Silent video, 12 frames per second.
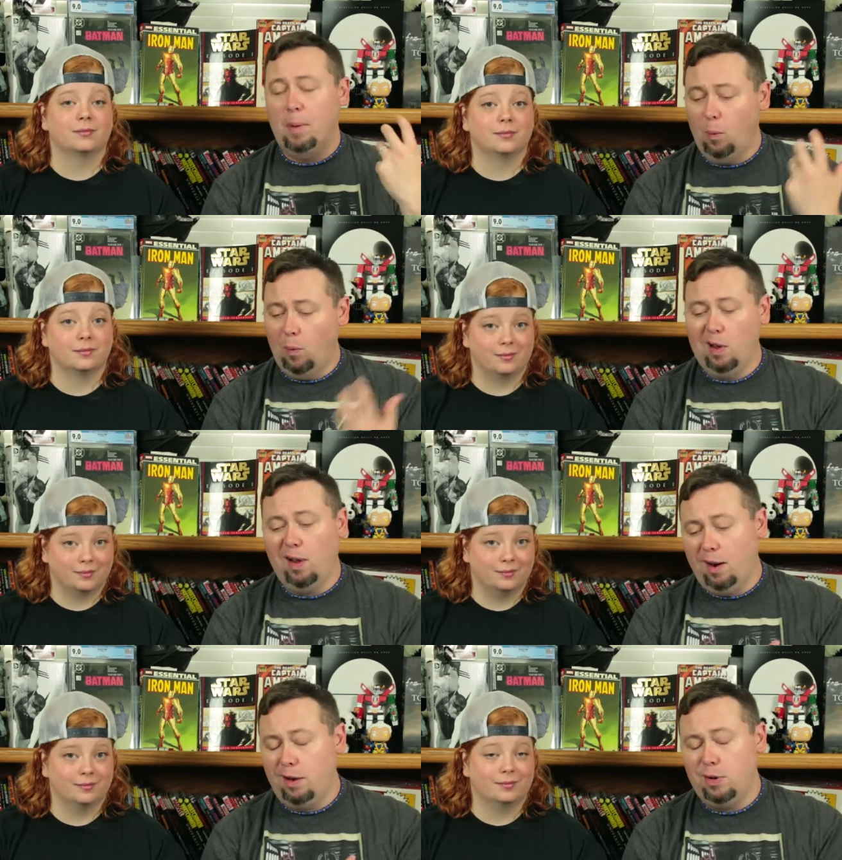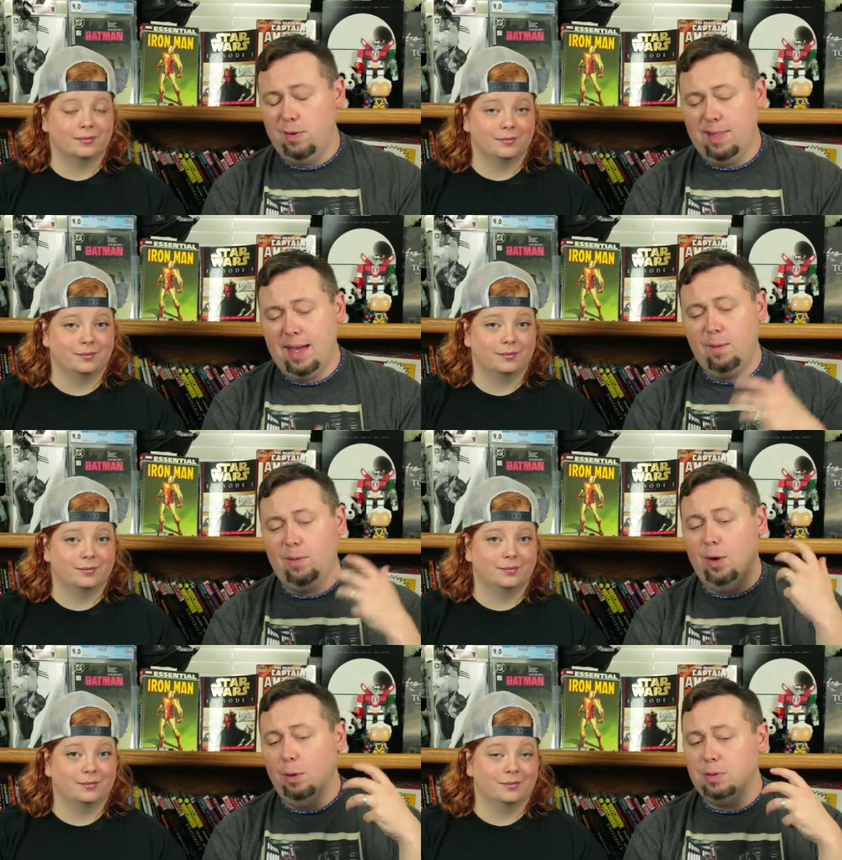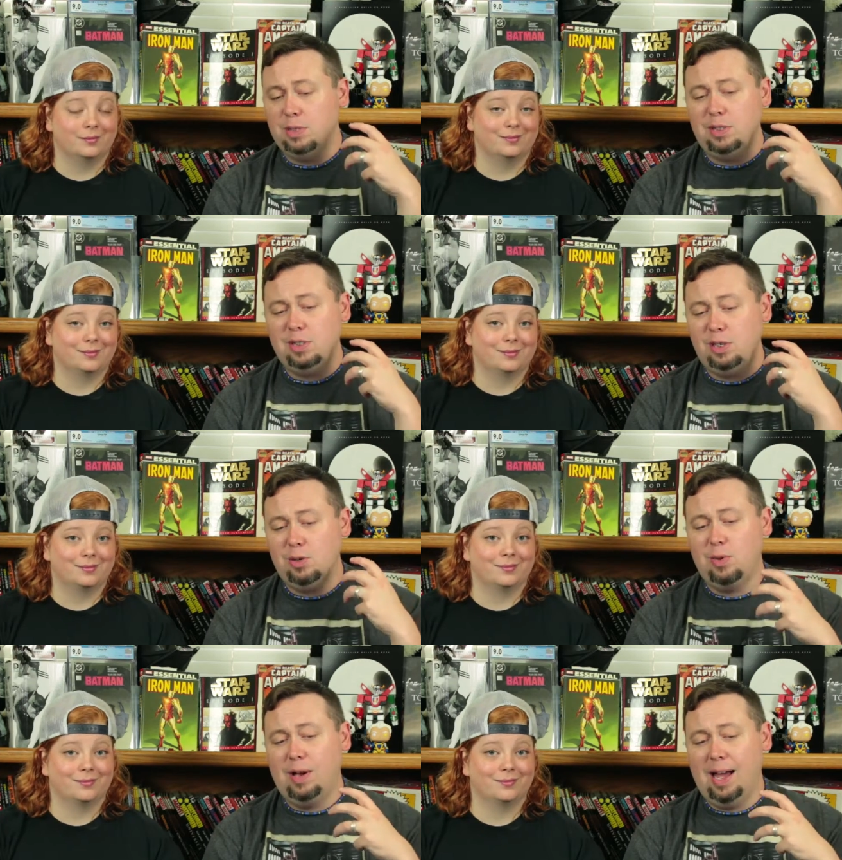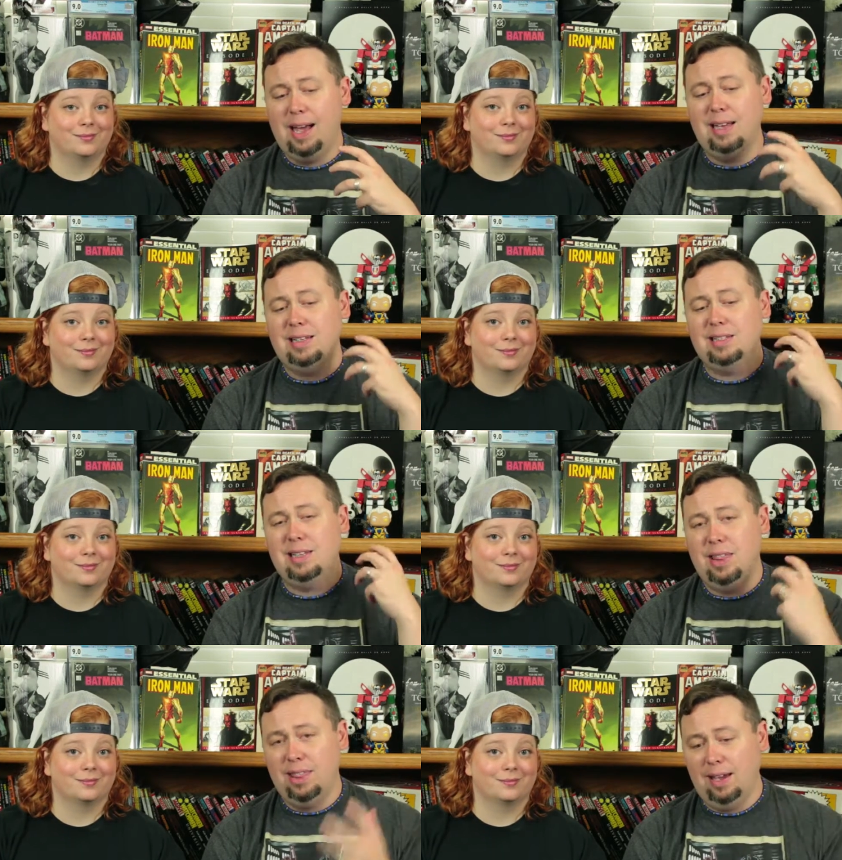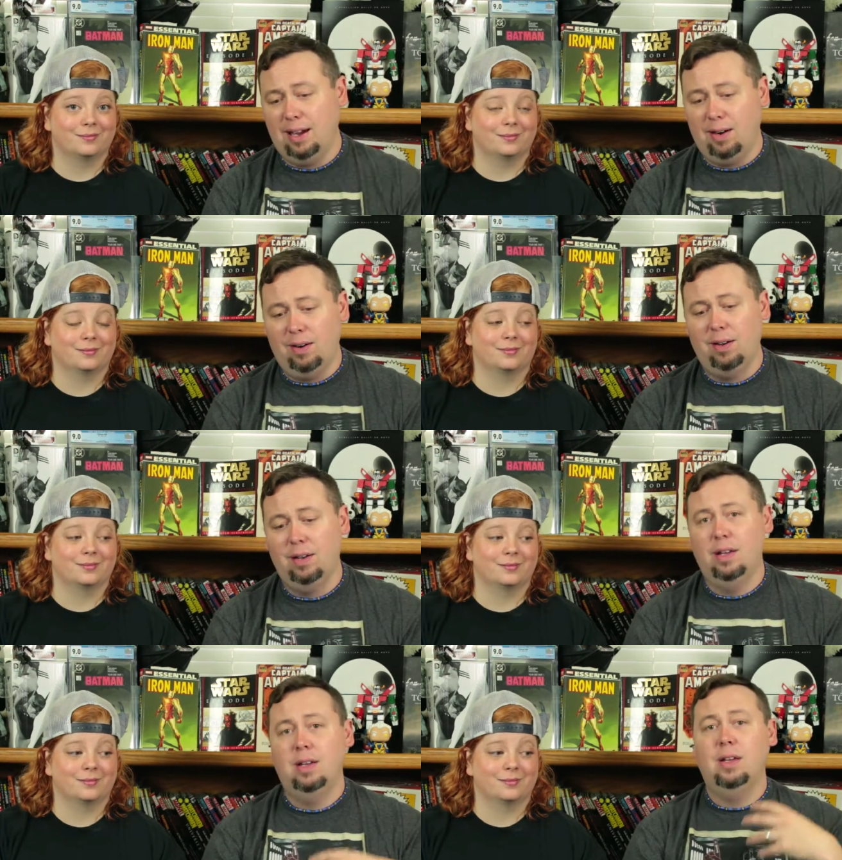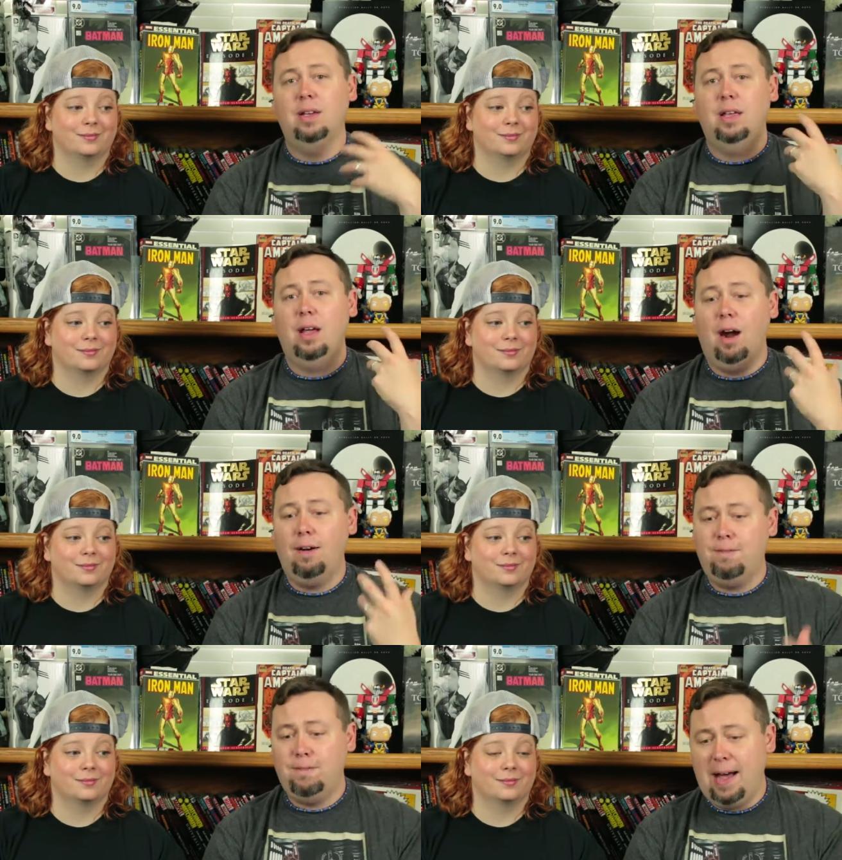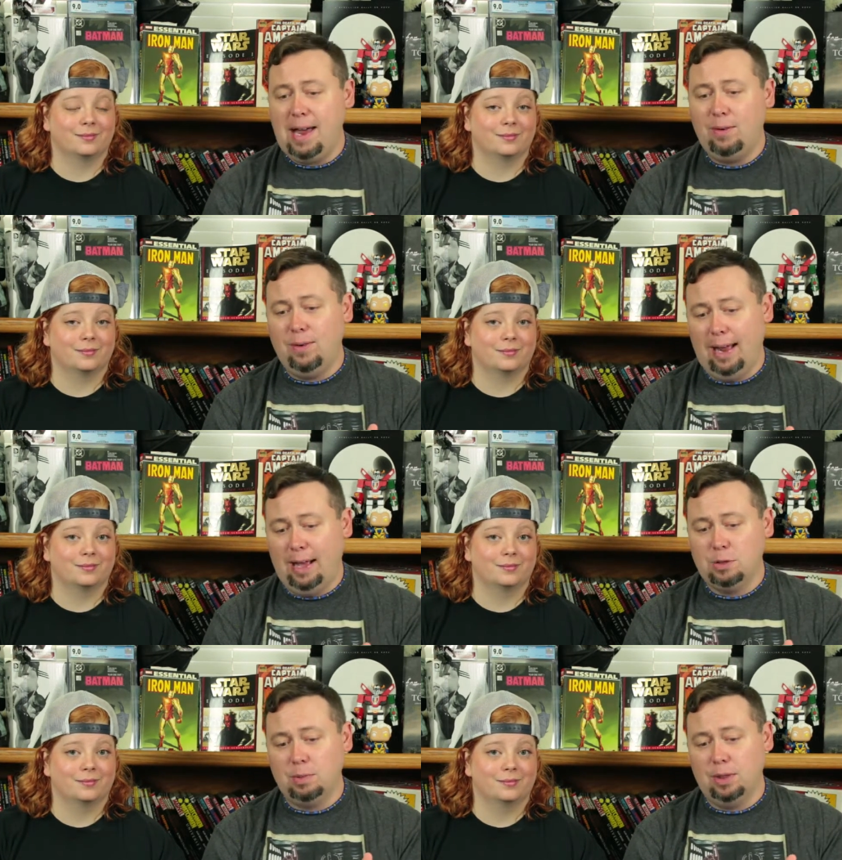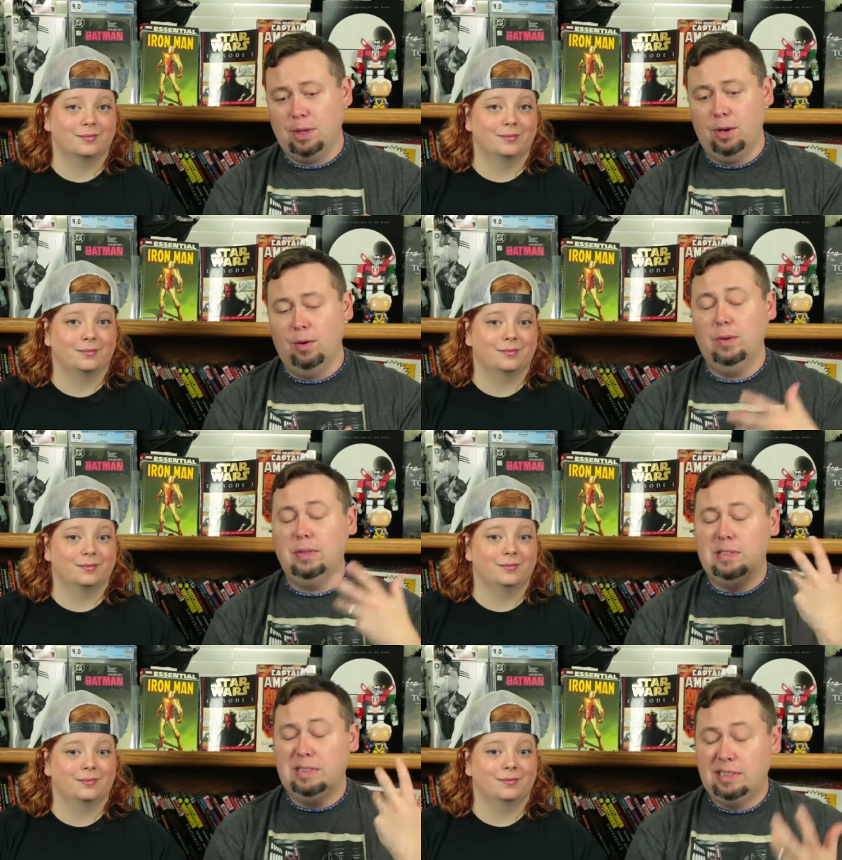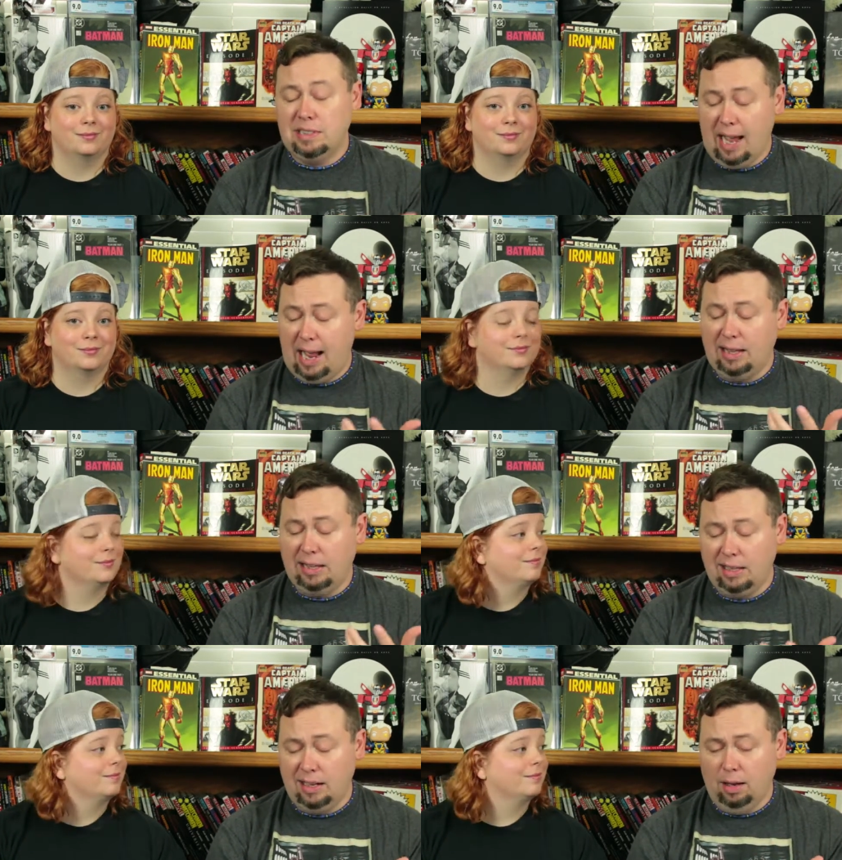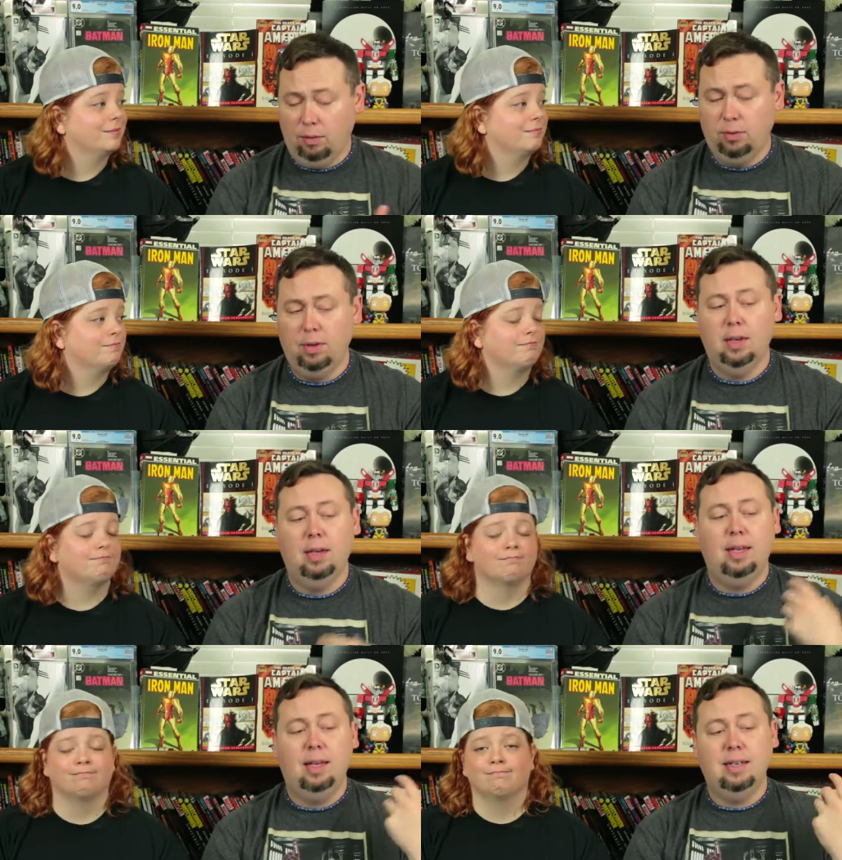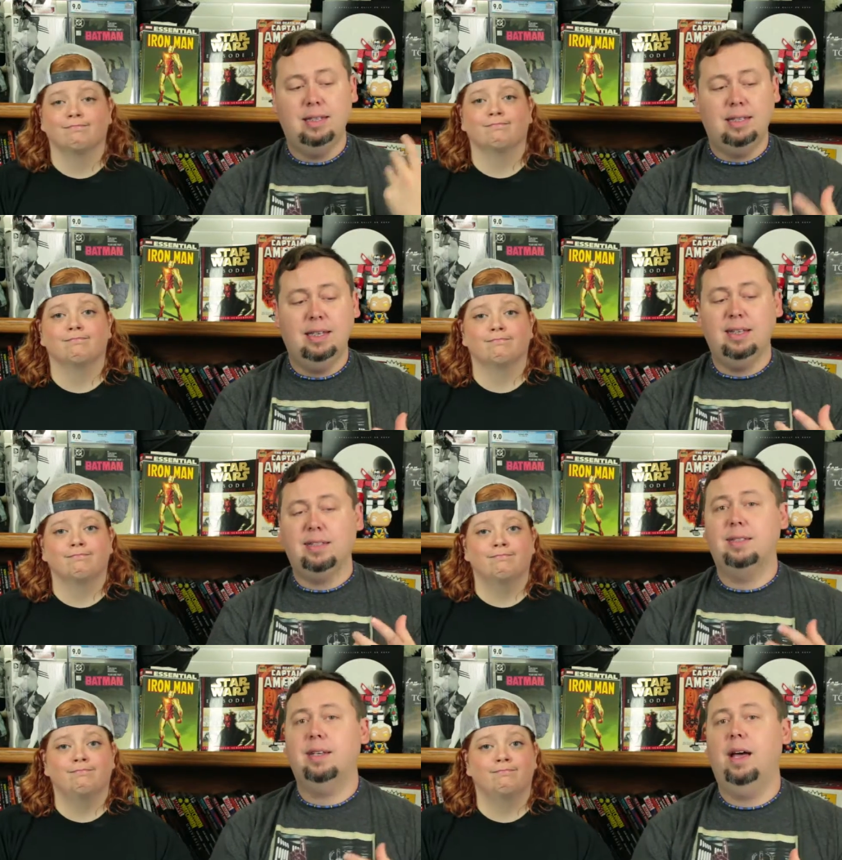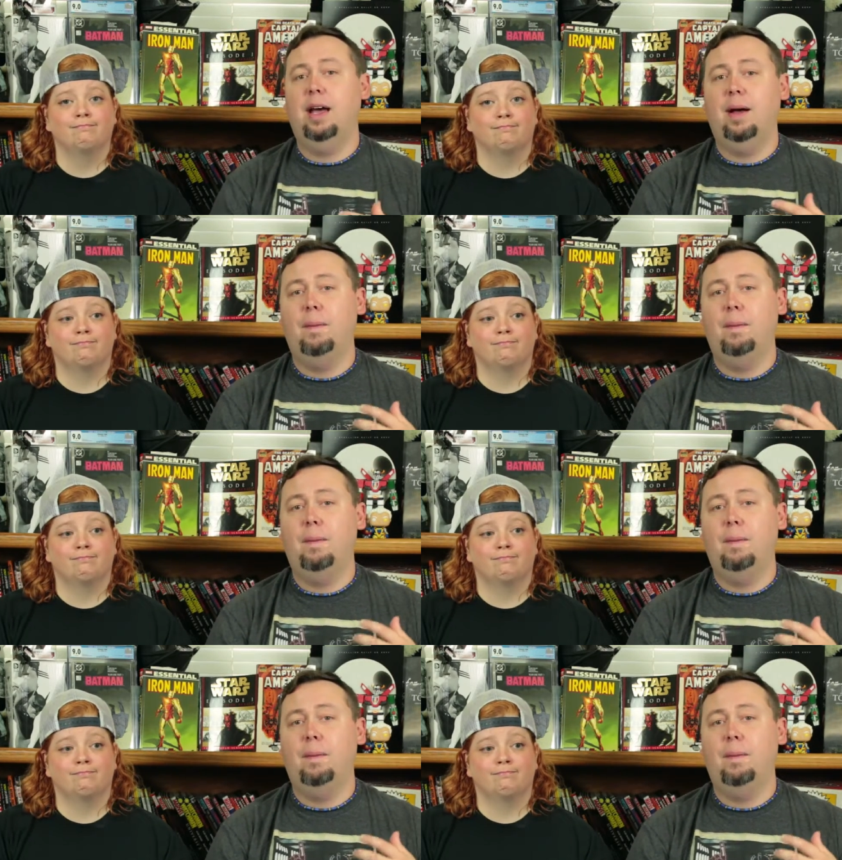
Speaker 1: but we are doing that, and we hope to see you guys there. Our final announcement, though, sadly enough, is this.